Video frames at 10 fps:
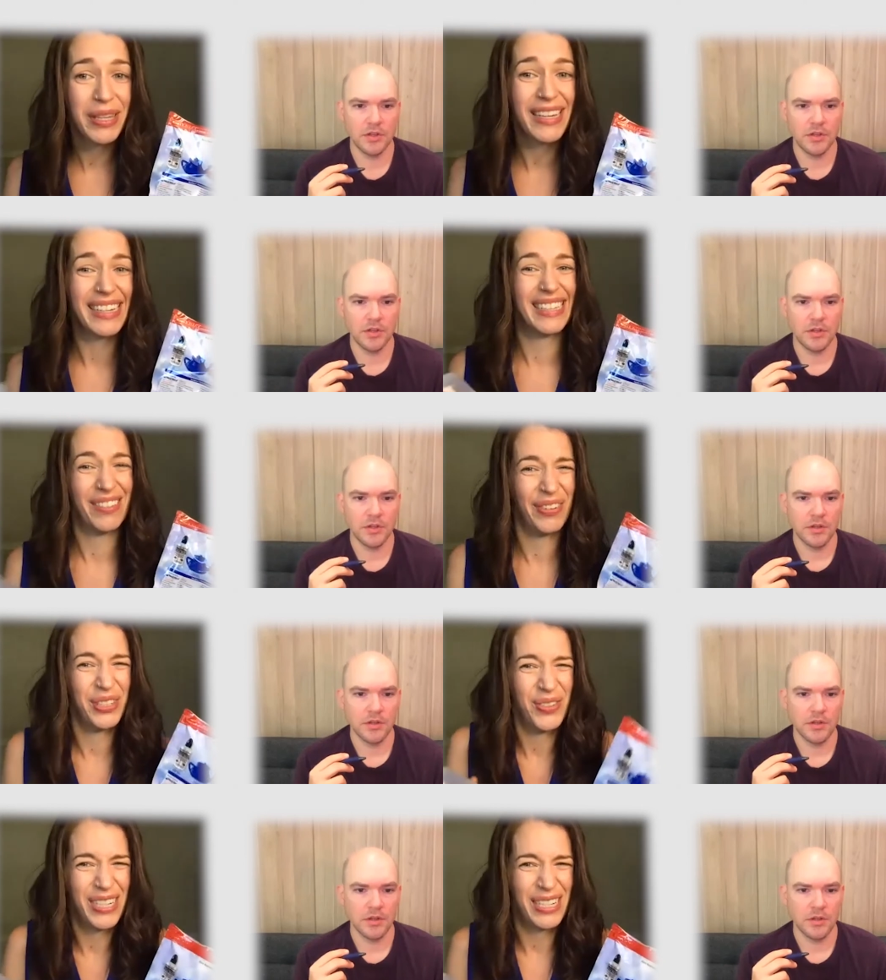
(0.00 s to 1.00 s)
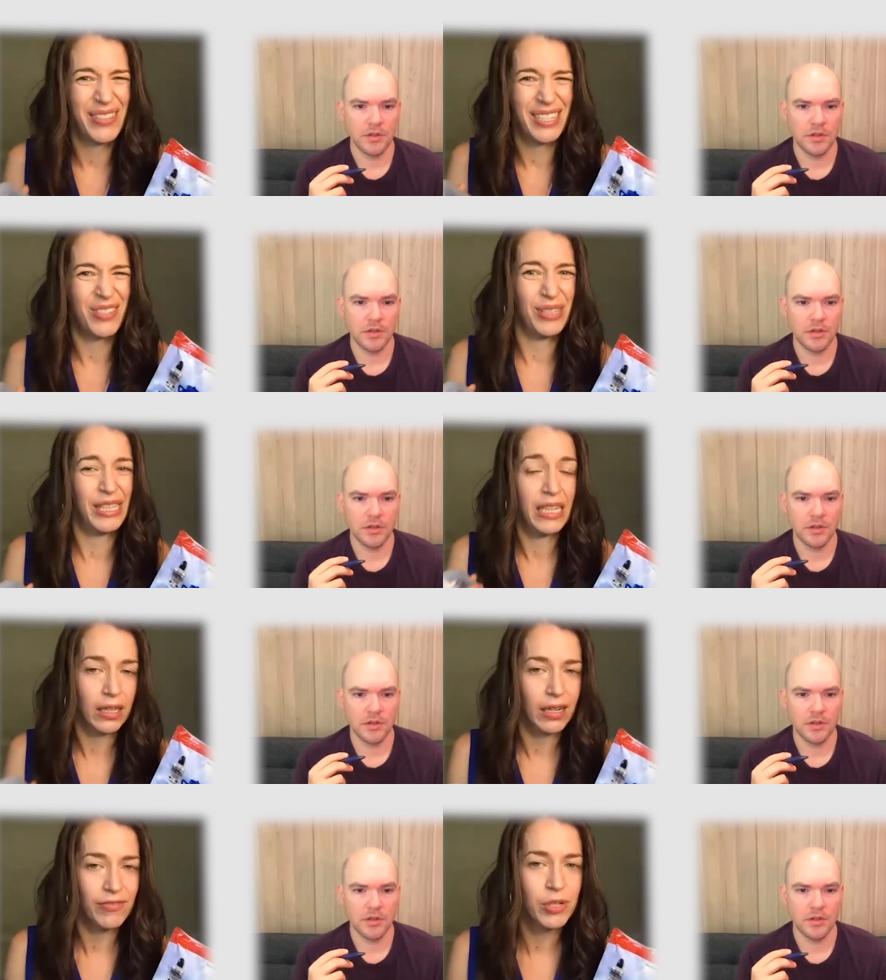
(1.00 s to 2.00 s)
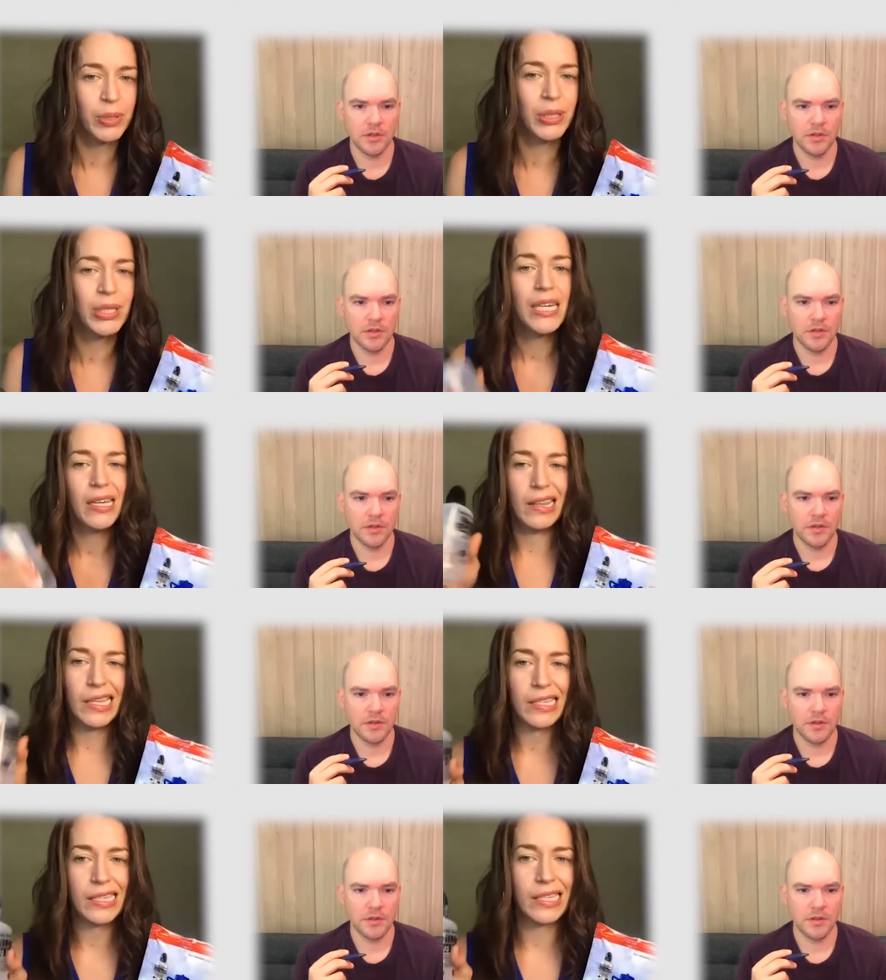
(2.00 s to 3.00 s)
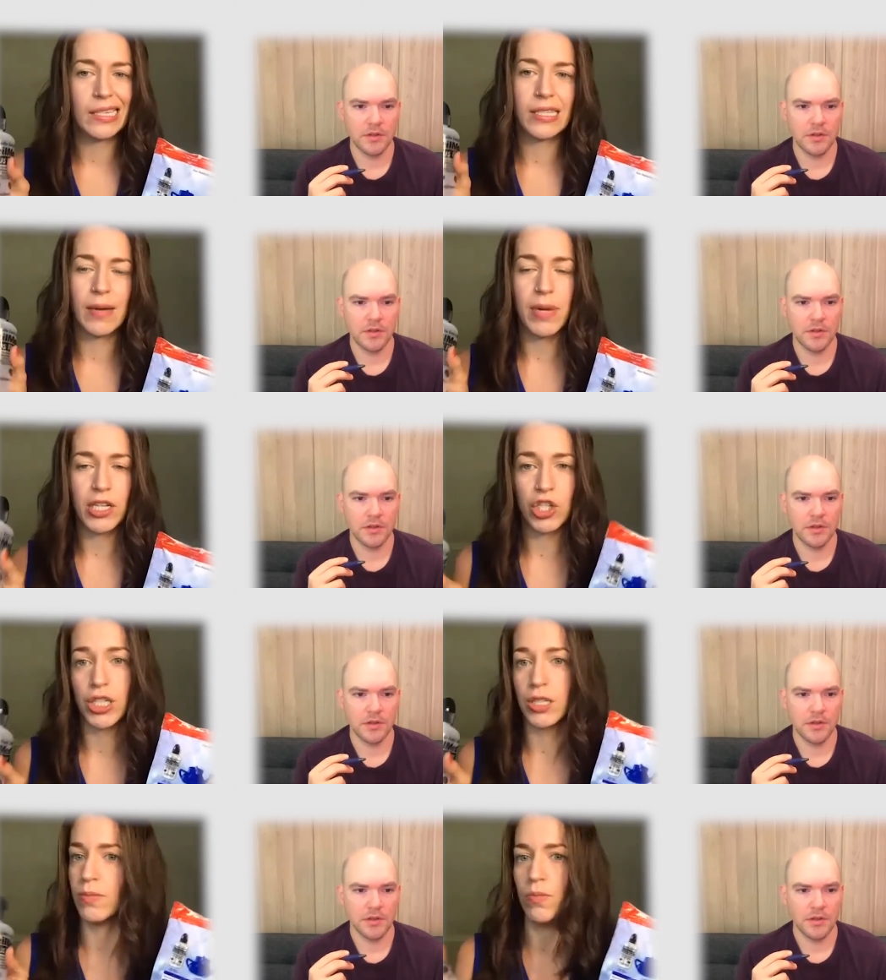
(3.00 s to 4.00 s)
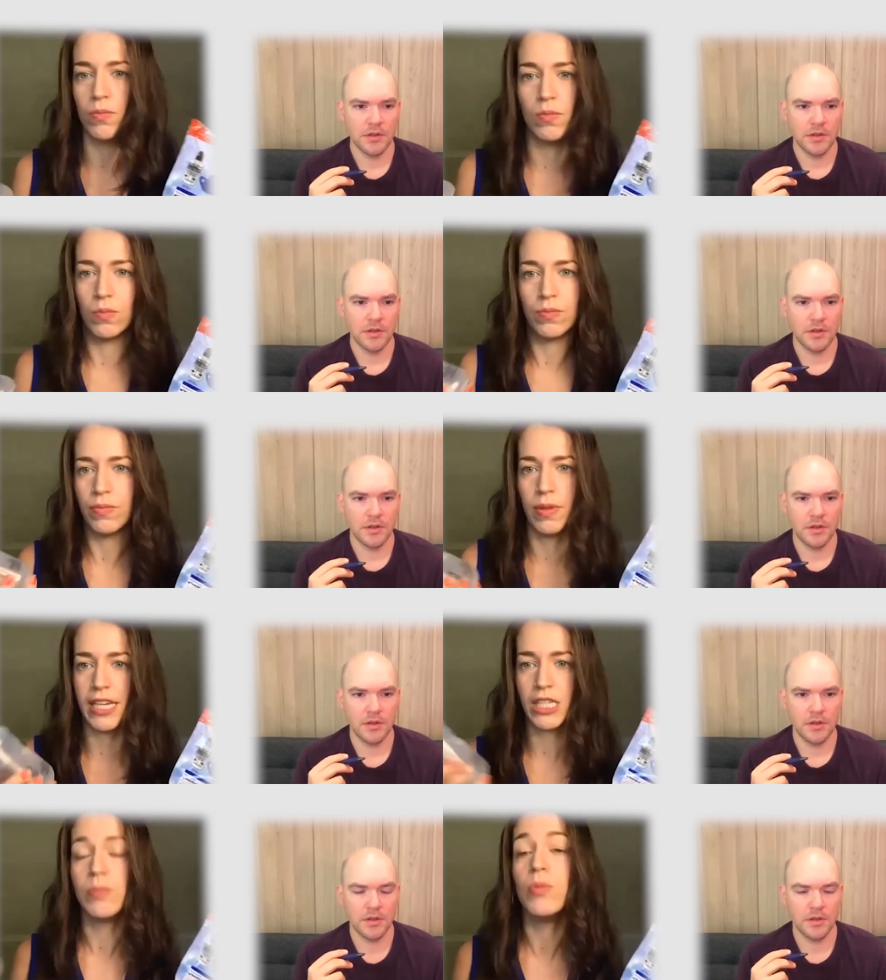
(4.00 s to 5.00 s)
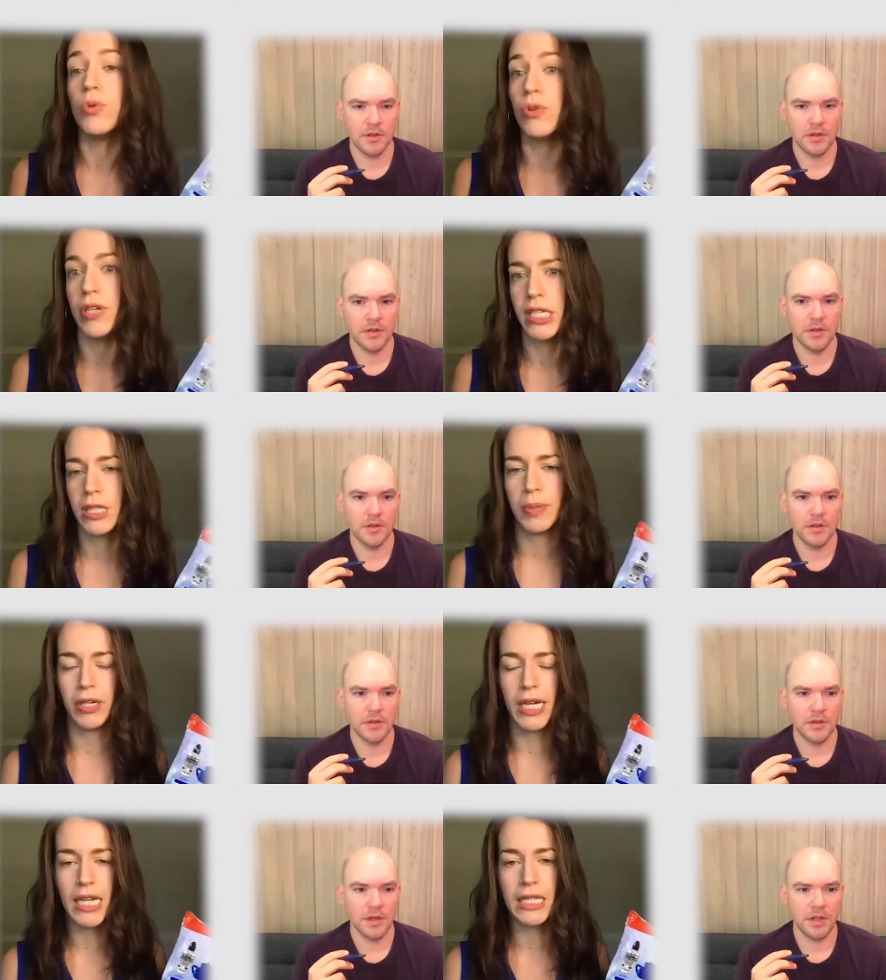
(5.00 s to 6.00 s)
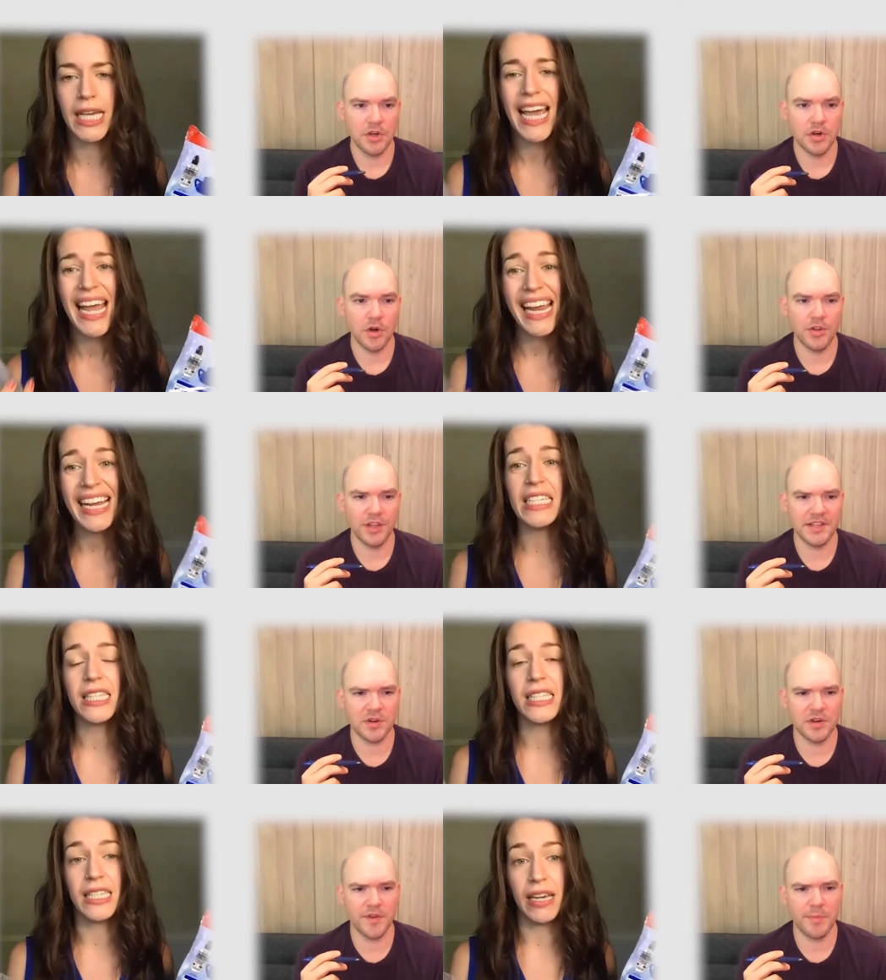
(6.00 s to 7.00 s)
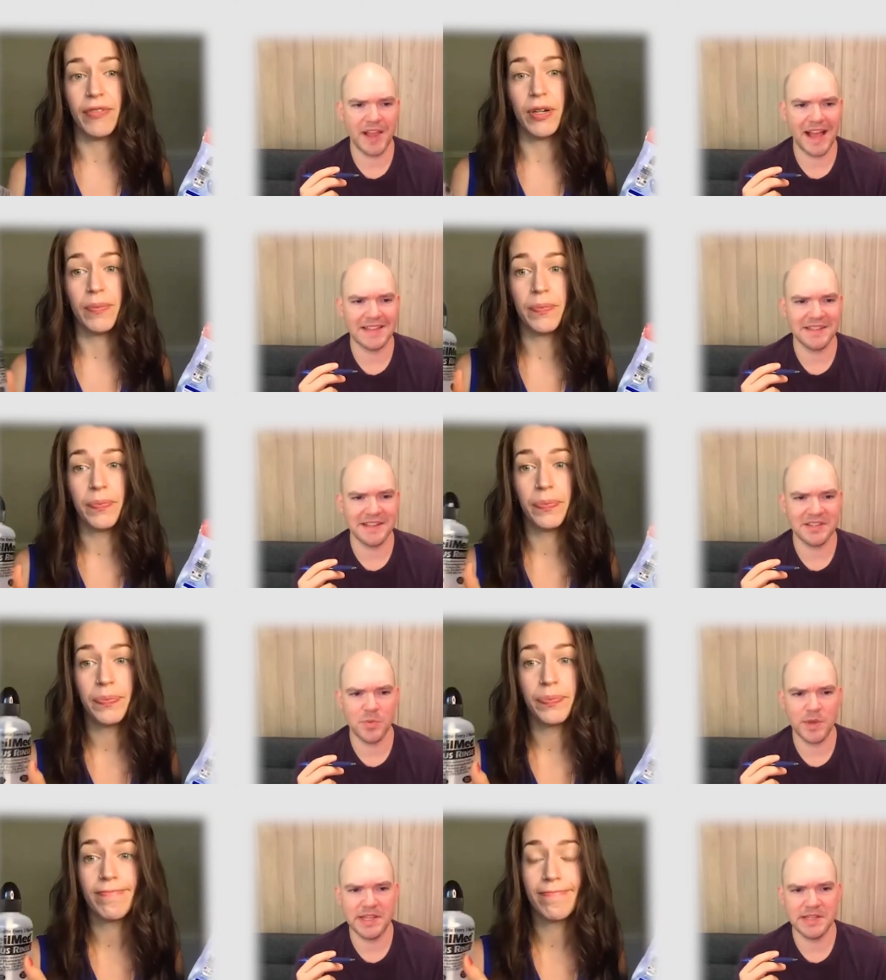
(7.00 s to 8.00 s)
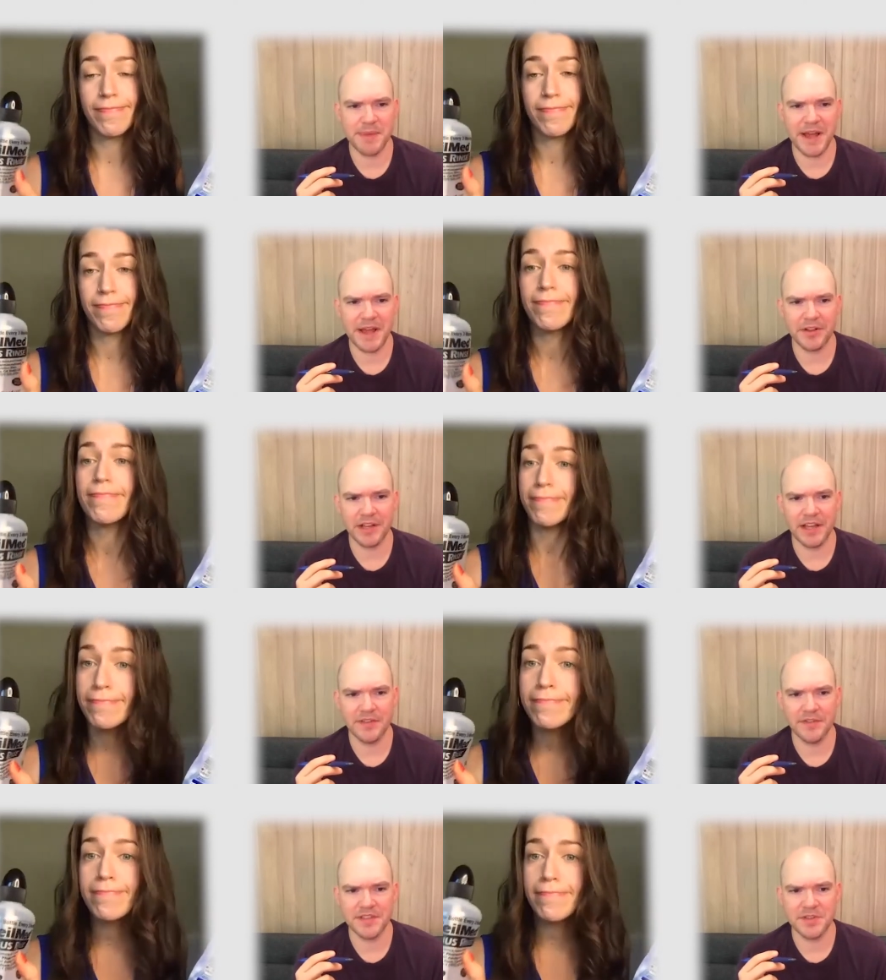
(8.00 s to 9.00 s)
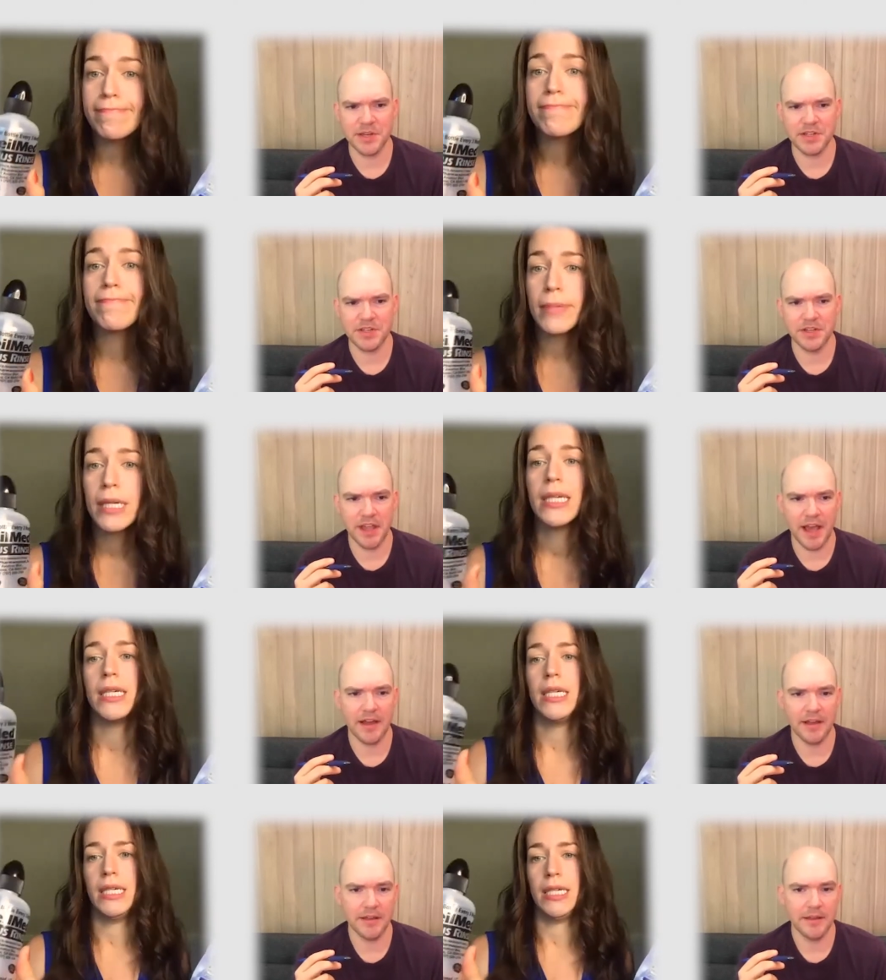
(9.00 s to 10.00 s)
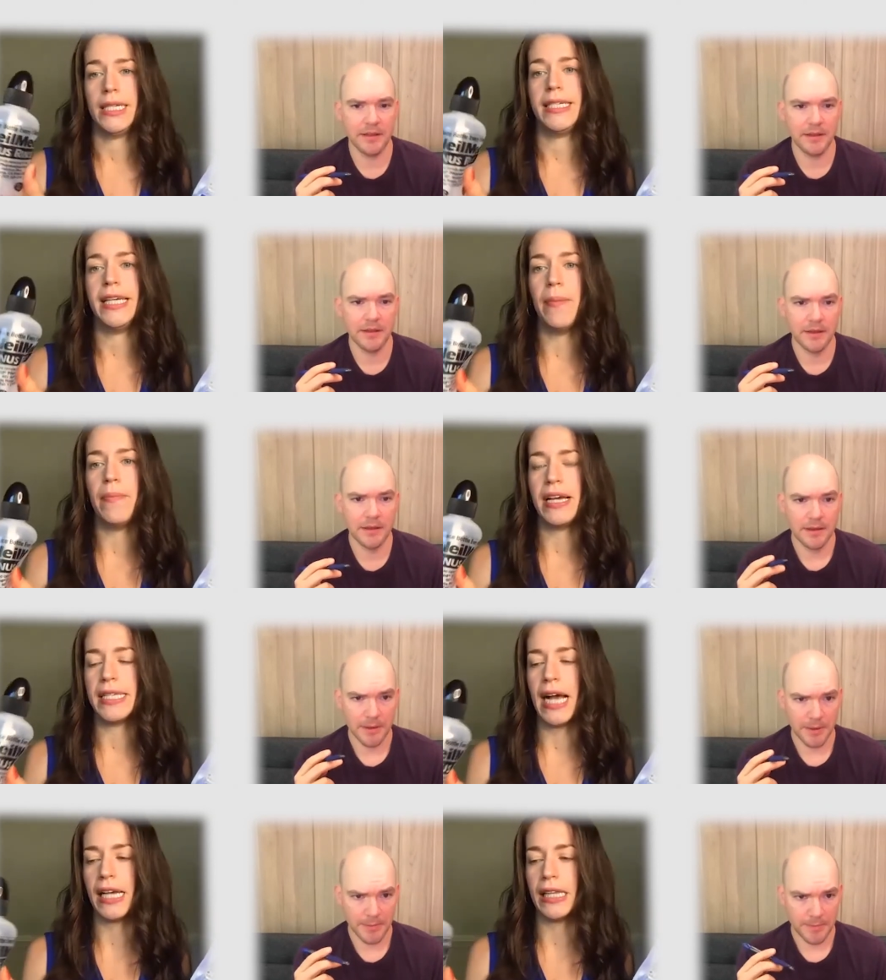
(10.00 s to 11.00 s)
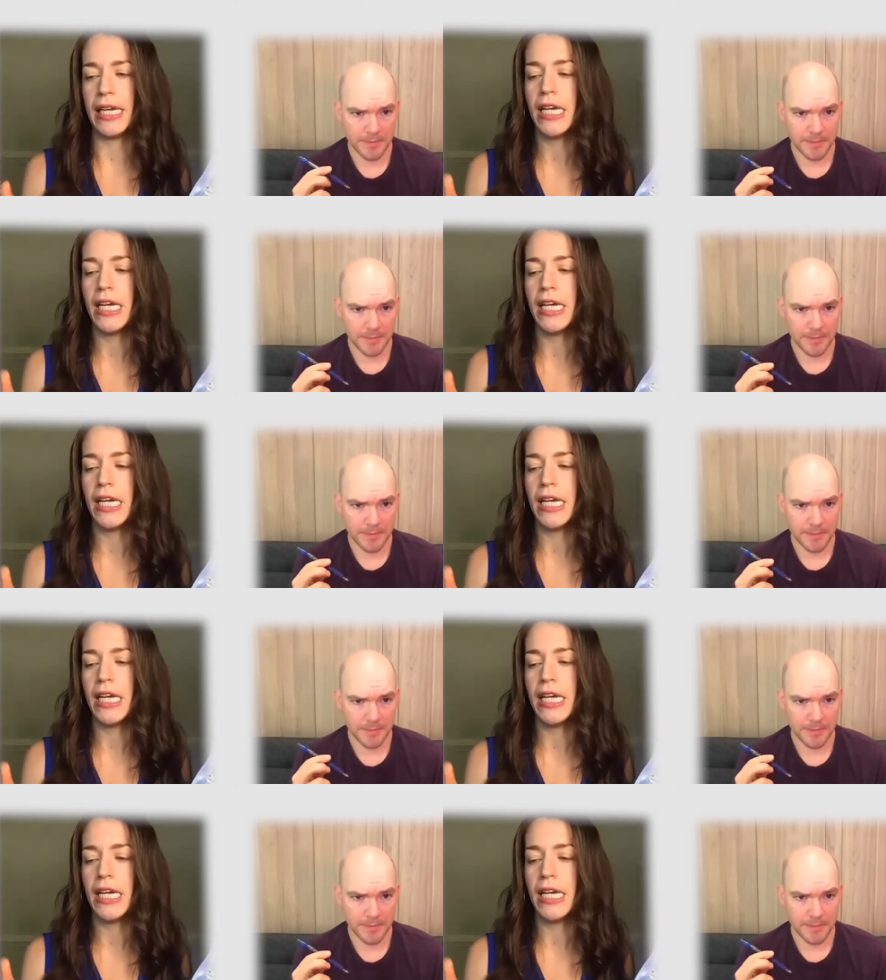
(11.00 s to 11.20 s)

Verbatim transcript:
Speaker 1: it, because the first few times it's really uncomfortable, this is a much like smoother experience.
Speaker 2: You're holding, it's sort of a plastic squeeze bottle kind of situation. Yeah.
Speaker 1: Yep, exactly.